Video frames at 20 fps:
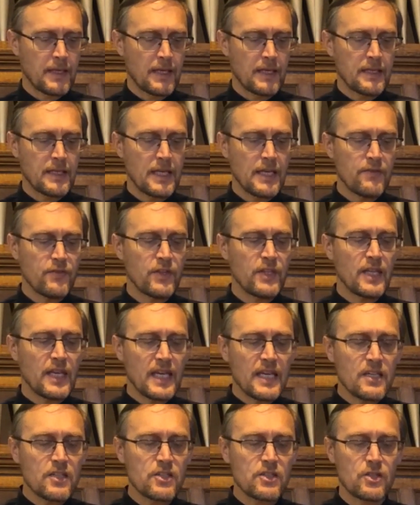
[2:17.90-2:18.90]
And even the
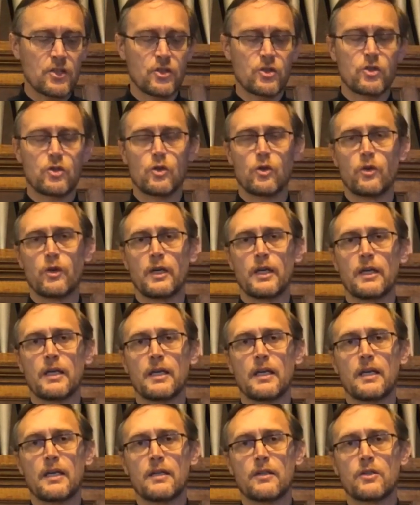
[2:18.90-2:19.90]
Easter story,
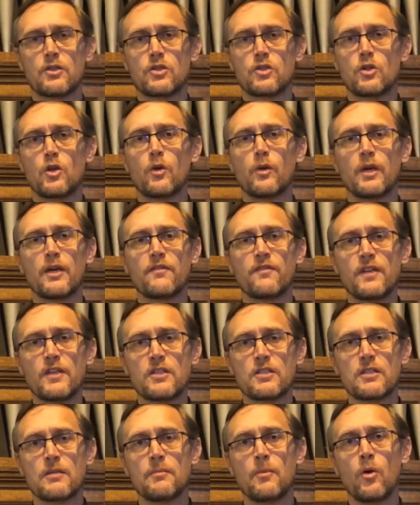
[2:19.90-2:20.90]
the story of
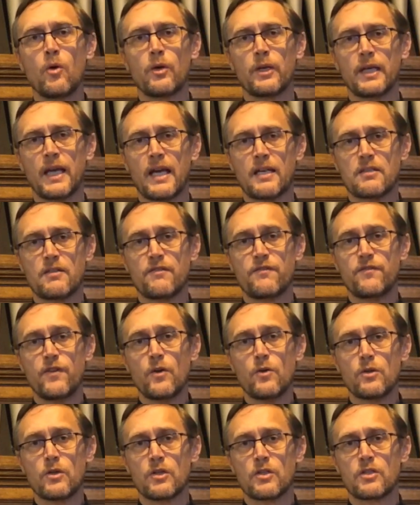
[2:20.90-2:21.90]
Easter morning, has a
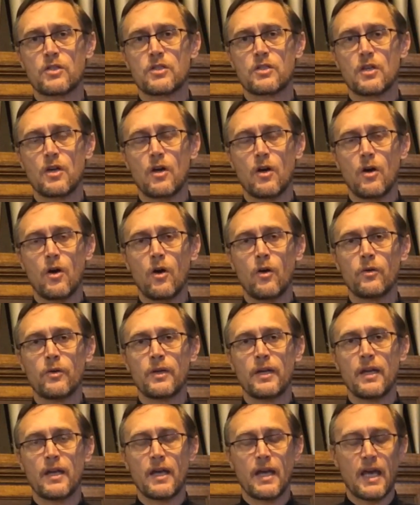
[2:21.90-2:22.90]
focus on
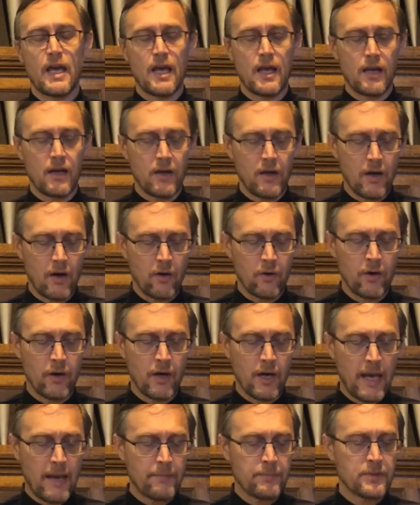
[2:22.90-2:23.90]

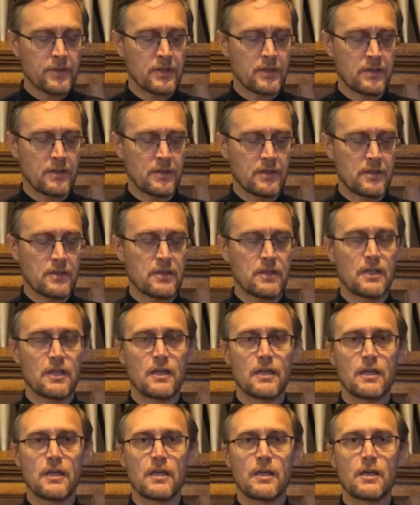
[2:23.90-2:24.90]
absence,
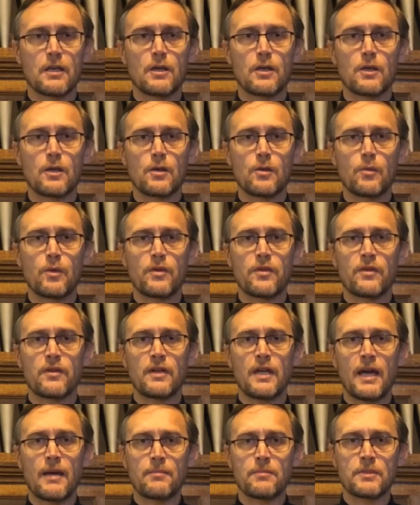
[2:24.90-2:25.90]
with
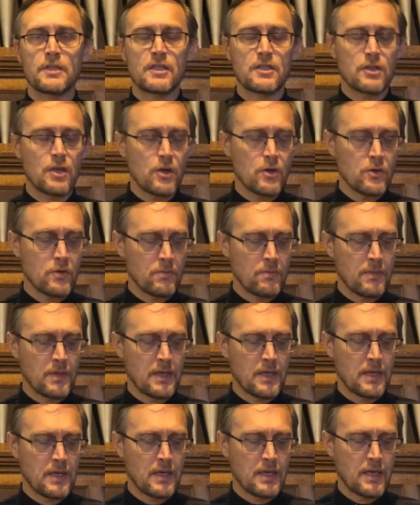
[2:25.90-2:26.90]
an empty tomb
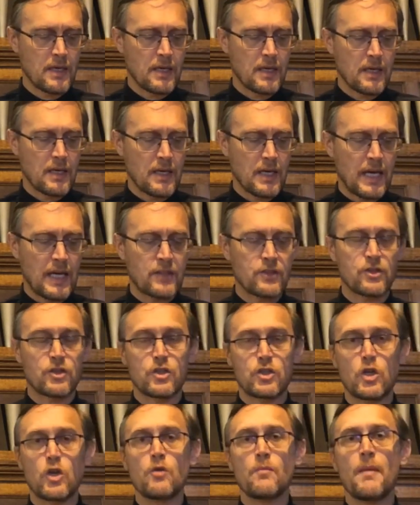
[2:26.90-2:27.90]
and
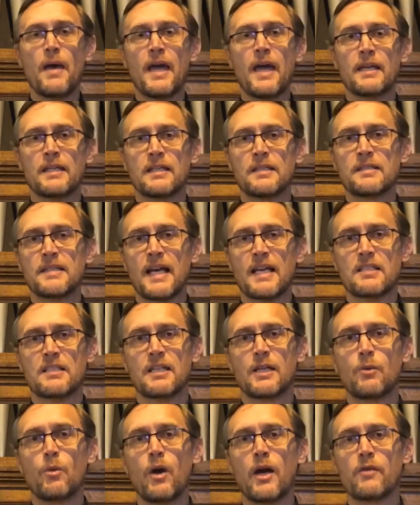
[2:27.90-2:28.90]
two men in
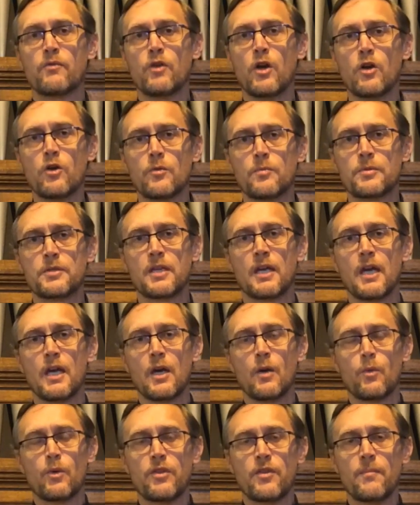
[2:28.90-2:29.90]
dazzling white robes
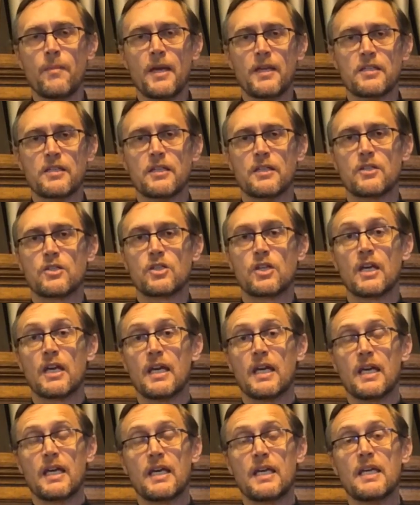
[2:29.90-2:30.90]
with the message,
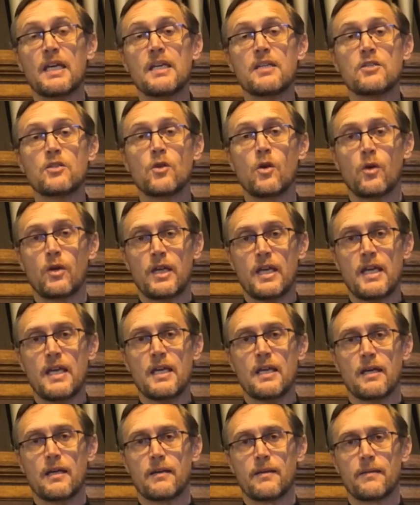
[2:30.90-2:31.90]
he is not
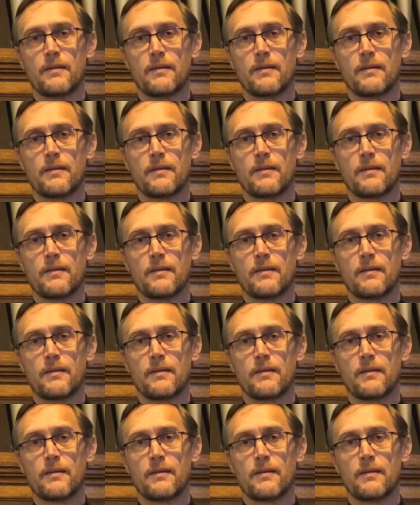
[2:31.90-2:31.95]
here.